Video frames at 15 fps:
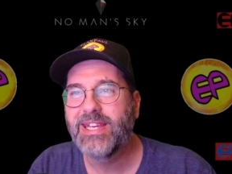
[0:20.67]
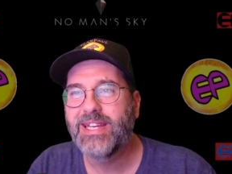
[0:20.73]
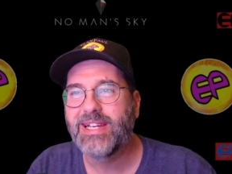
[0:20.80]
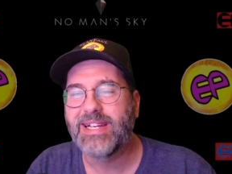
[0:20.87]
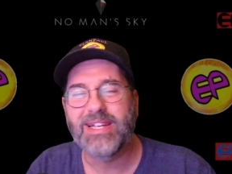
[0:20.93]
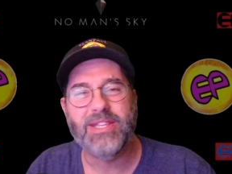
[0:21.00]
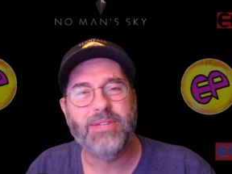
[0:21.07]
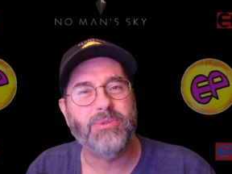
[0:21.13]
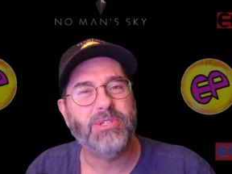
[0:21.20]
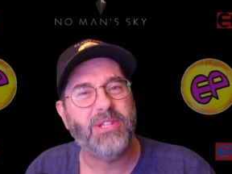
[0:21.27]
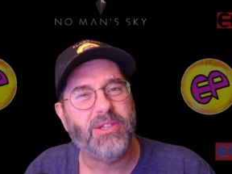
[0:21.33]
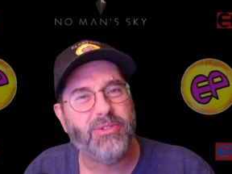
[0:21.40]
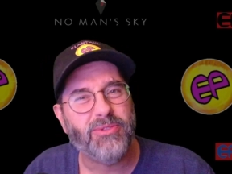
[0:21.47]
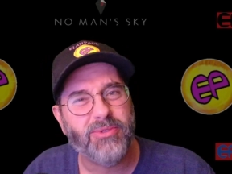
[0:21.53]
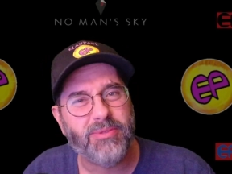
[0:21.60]
There was
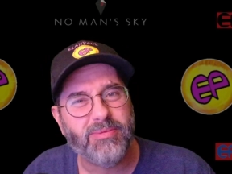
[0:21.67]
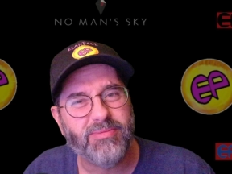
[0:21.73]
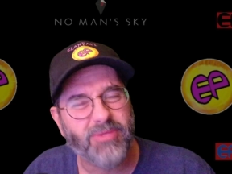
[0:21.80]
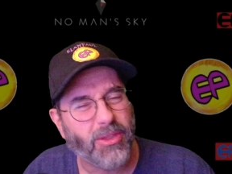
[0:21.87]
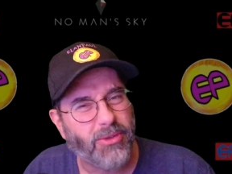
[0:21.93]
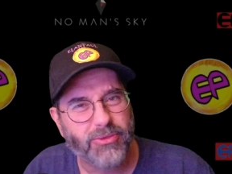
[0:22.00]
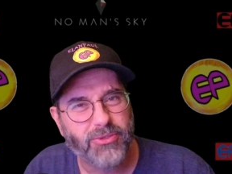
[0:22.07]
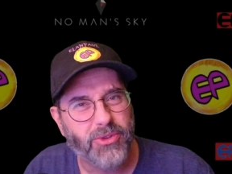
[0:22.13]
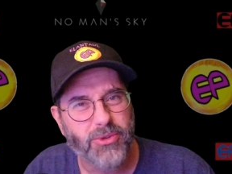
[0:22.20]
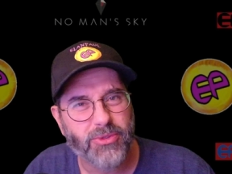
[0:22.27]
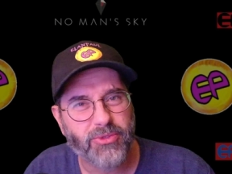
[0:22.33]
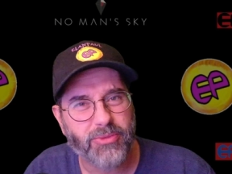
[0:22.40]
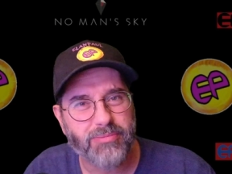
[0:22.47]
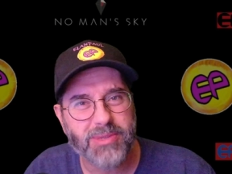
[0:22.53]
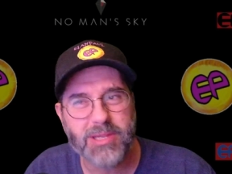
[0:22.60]
another few
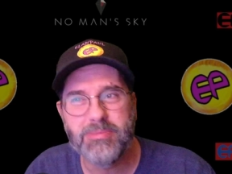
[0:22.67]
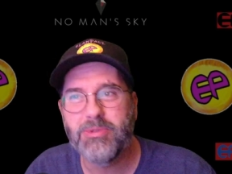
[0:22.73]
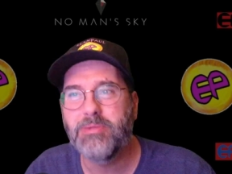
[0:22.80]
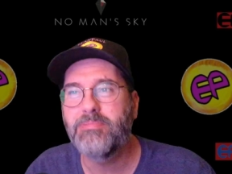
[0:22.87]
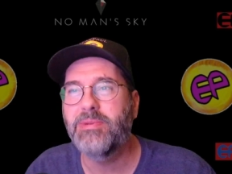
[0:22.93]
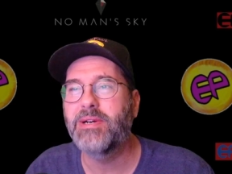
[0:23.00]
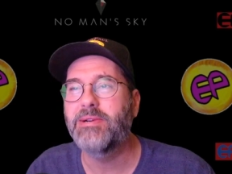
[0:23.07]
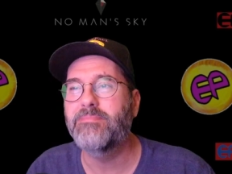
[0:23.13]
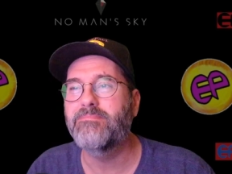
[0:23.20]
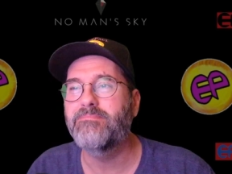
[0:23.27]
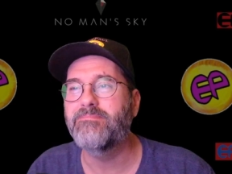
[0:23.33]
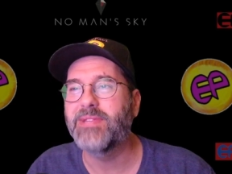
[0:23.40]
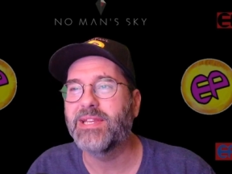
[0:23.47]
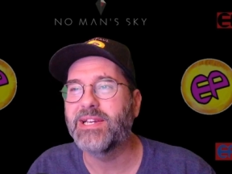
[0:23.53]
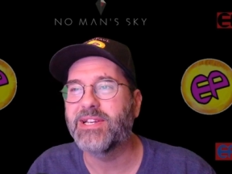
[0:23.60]
from
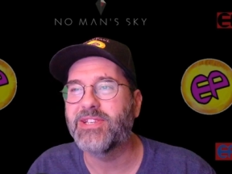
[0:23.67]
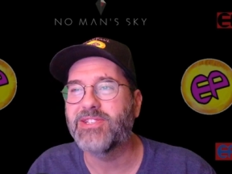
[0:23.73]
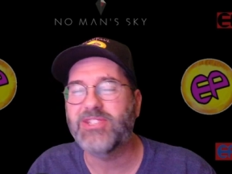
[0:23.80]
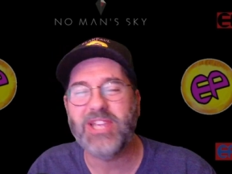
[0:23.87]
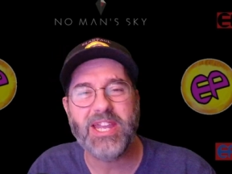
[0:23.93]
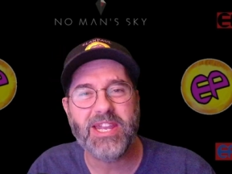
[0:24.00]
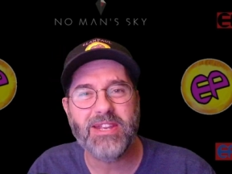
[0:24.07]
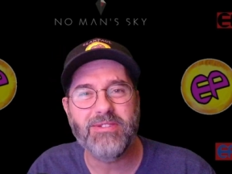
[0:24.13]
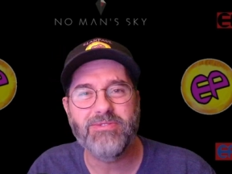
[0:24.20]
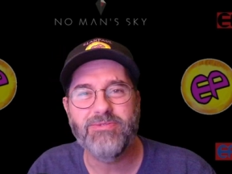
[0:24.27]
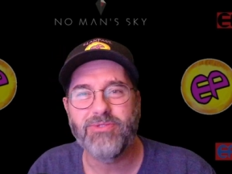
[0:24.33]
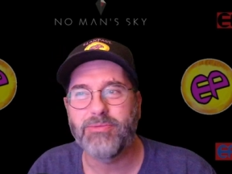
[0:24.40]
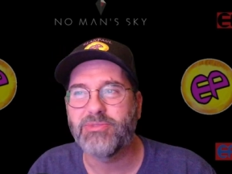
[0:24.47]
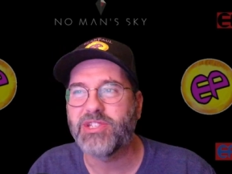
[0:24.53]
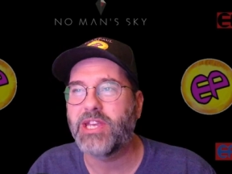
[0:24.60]
Beeblebum, Zane
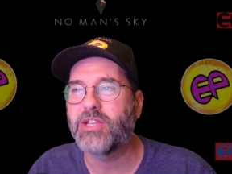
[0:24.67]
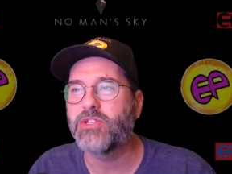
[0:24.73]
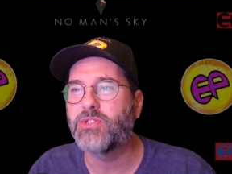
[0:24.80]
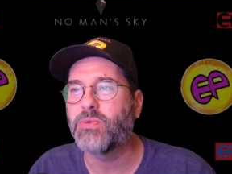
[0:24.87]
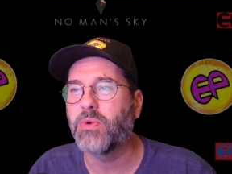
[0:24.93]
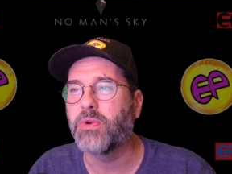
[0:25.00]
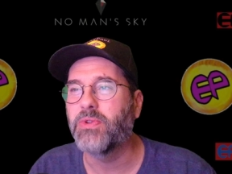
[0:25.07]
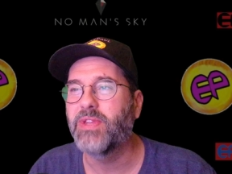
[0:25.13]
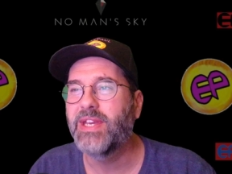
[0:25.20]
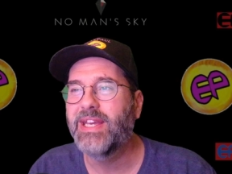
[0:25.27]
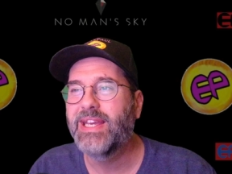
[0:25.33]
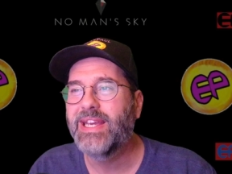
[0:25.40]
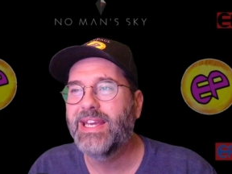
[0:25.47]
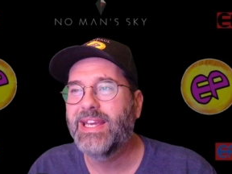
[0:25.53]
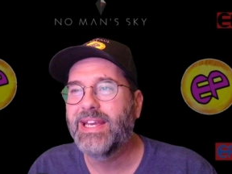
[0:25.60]
from Zane's World.
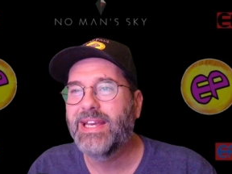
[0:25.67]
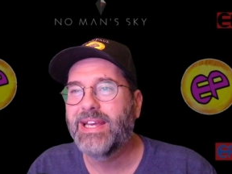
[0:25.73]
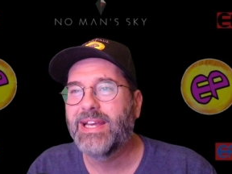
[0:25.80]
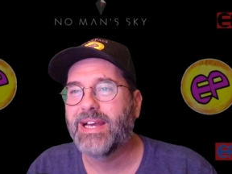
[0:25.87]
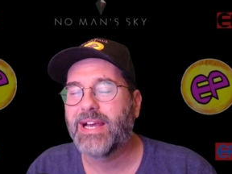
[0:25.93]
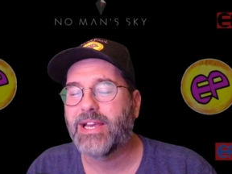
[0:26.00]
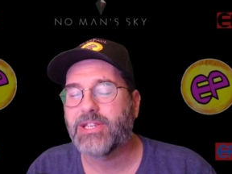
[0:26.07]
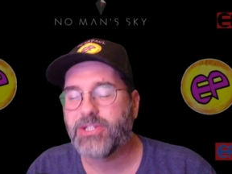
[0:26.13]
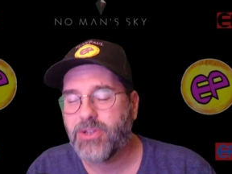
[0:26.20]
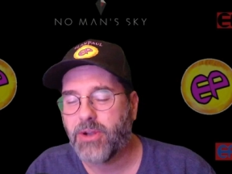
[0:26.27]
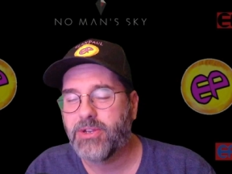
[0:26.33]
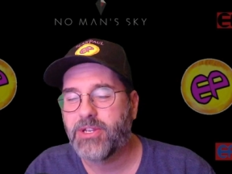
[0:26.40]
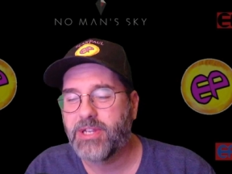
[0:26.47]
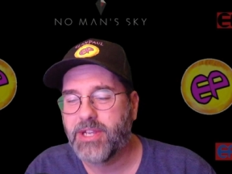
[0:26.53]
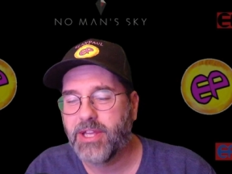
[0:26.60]
I
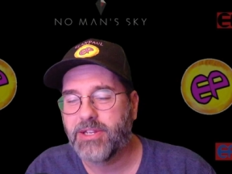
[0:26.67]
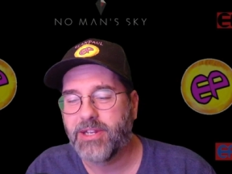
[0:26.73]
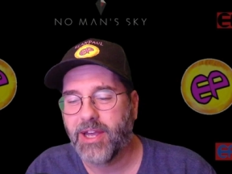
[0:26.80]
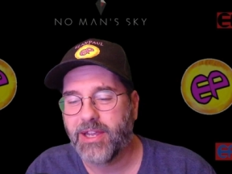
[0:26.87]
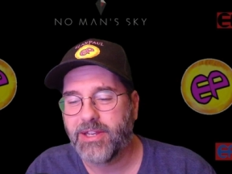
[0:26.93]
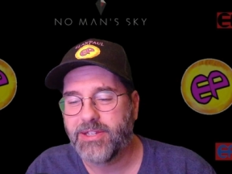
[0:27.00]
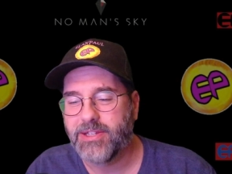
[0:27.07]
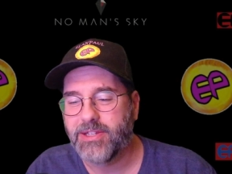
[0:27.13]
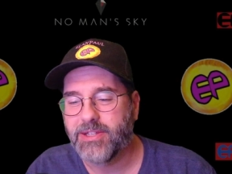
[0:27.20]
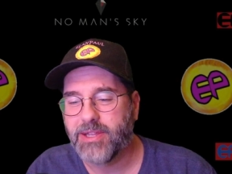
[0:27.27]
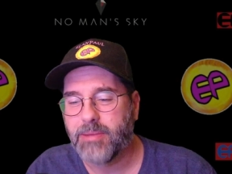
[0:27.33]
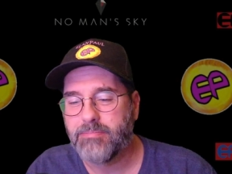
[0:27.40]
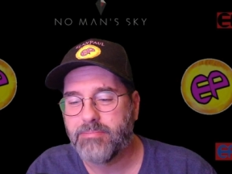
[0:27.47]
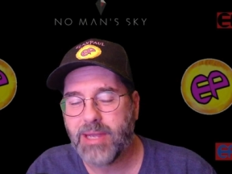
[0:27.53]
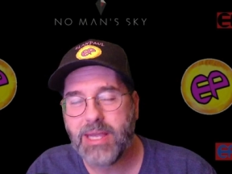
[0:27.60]
started to get an idea
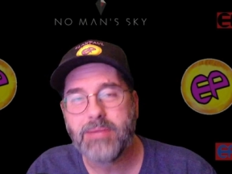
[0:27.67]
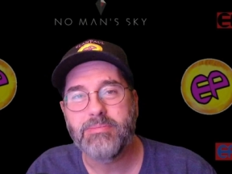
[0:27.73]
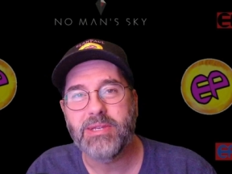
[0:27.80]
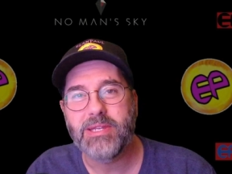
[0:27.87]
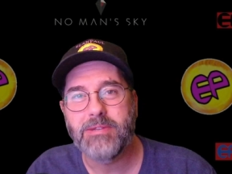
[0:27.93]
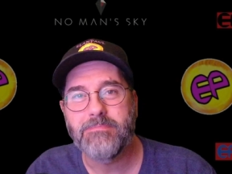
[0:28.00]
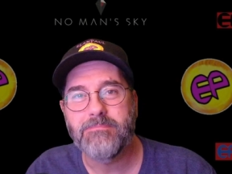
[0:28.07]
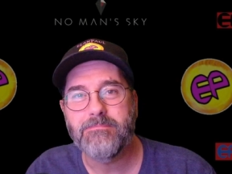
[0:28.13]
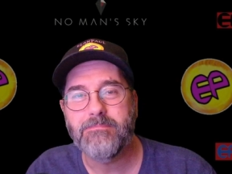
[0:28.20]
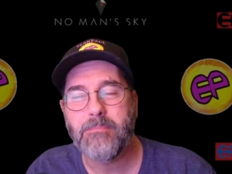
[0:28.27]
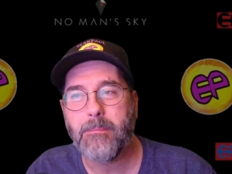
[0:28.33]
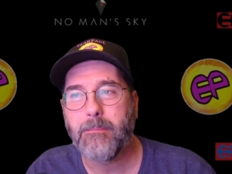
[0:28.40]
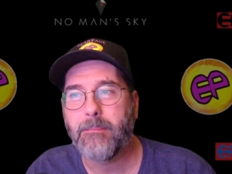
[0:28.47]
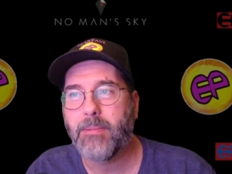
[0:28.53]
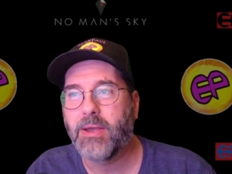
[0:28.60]
that maybe
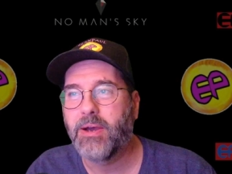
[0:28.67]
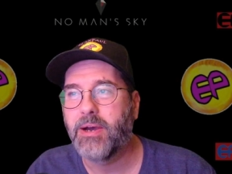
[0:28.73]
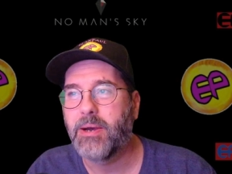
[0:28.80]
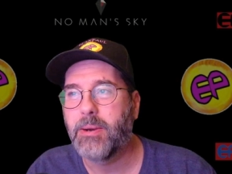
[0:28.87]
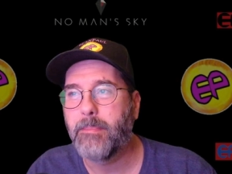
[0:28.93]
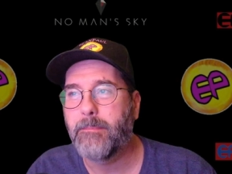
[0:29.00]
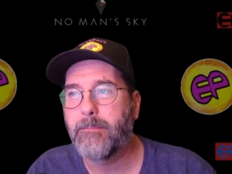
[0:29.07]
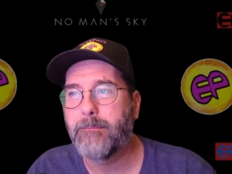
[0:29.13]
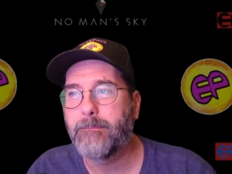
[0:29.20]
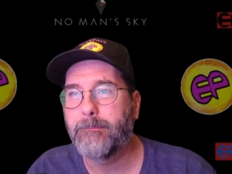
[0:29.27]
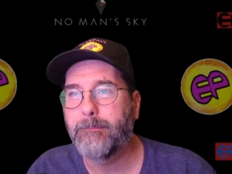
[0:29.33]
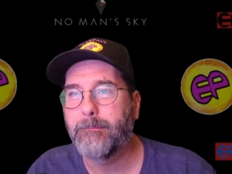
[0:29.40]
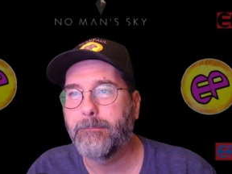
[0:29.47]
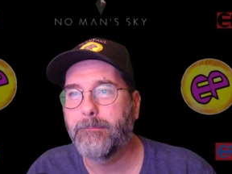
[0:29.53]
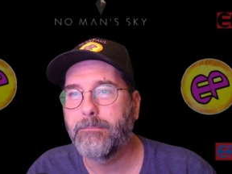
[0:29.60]

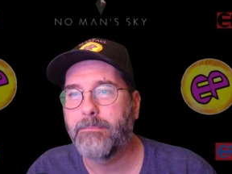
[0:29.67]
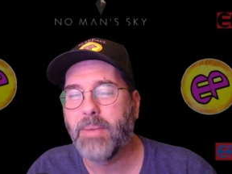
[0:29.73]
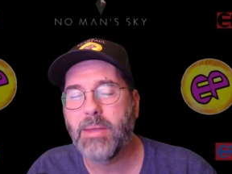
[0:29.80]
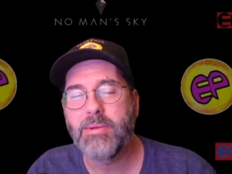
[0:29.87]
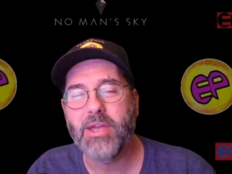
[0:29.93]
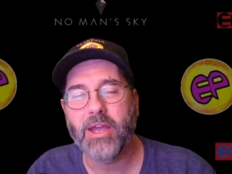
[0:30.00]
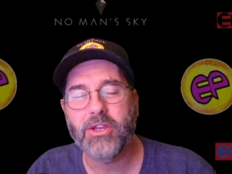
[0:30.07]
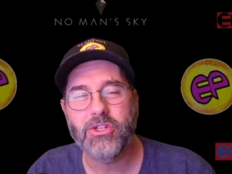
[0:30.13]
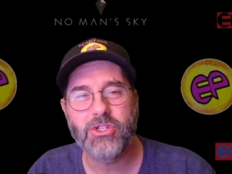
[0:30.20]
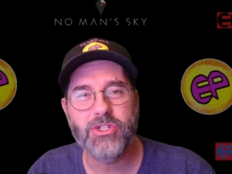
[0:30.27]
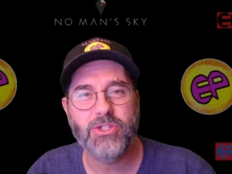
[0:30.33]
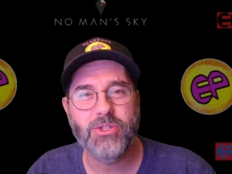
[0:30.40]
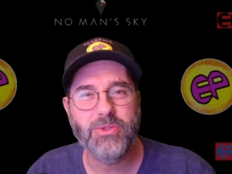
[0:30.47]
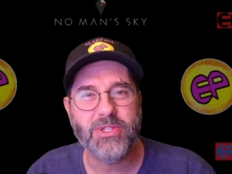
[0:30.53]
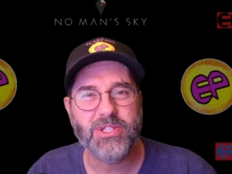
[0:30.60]
I could just
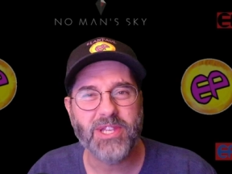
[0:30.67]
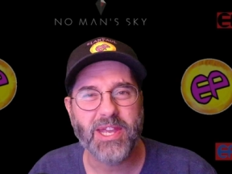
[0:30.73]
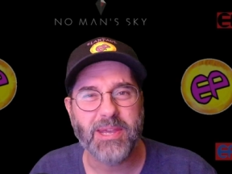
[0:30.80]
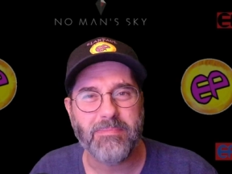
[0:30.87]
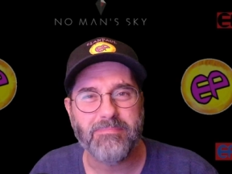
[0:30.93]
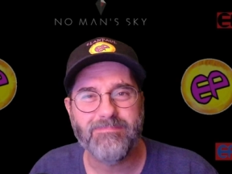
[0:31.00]
do the same.